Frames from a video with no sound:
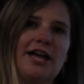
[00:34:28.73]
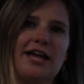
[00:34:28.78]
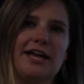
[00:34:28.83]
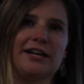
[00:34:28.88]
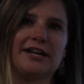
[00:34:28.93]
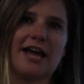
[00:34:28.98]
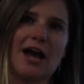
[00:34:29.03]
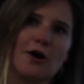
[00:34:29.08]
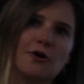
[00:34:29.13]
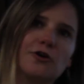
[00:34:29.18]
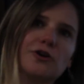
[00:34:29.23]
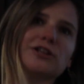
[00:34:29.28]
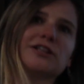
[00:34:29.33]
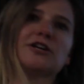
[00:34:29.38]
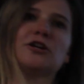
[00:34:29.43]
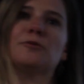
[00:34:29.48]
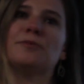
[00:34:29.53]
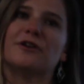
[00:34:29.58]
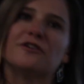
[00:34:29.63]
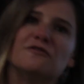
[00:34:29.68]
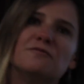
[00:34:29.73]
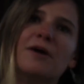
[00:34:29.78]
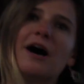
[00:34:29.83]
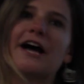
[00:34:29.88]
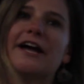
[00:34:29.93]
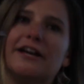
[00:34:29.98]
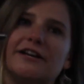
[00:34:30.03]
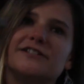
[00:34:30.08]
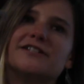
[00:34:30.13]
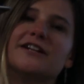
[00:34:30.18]
encounter a little bit of
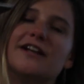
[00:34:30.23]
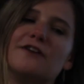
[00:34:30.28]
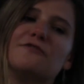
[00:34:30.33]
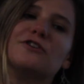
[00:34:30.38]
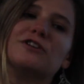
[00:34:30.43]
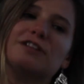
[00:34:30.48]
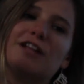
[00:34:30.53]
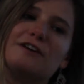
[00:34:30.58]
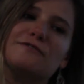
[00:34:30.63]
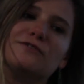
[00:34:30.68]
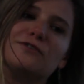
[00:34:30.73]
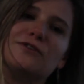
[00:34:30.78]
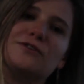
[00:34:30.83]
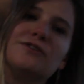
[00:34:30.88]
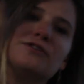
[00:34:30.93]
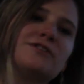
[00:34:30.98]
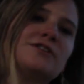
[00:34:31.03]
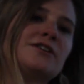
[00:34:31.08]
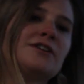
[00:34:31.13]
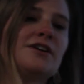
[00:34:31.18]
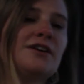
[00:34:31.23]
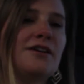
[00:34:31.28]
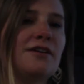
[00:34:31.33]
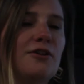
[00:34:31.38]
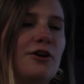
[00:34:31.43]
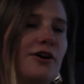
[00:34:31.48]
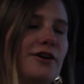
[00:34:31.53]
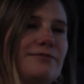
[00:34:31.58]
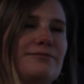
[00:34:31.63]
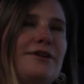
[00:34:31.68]
bias at every level,
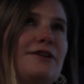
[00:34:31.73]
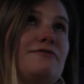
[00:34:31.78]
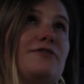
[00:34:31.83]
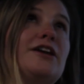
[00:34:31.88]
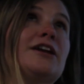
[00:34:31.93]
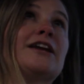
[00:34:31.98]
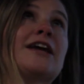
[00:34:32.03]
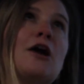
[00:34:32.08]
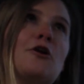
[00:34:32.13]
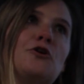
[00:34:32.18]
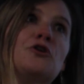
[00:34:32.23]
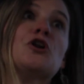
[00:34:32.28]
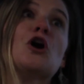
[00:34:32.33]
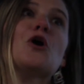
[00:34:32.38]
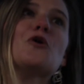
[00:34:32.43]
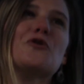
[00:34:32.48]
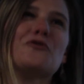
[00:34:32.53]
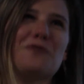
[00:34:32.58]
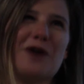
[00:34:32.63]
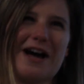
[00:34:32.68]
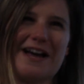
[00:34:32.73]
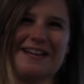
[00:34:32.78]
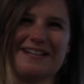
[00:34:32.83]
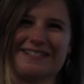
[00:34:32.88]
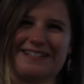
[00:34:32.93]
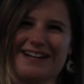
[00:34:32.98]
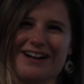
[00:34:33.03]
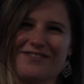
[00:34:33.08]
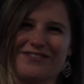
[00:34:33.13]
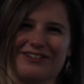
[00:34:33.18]
or if they encounter no
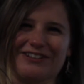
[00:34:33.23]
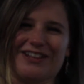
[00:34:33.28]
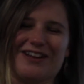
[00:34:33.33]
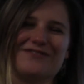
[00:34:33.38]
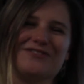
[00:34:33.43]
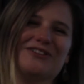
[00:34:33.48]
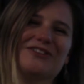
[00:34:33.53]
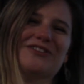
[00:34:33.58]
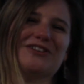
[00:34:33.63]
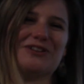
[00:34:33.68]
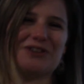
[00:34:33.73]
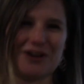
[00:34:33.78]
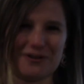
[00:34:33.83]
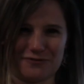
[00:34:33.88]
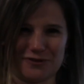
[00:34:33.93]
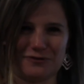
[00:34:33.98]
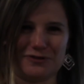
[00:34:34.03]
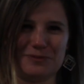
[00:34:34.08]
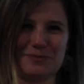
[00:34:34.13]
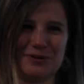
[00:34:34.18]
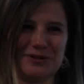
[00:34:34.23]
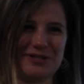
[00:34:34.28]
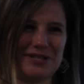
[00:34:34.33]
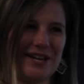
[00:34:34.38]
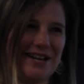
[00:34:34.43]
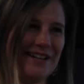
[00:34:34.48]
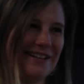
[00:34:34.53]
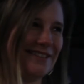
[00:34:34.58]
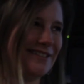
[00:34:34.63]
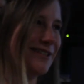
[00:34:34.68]
bias at every level, then you have
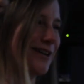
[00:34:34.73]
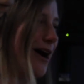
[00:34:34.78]
50% at the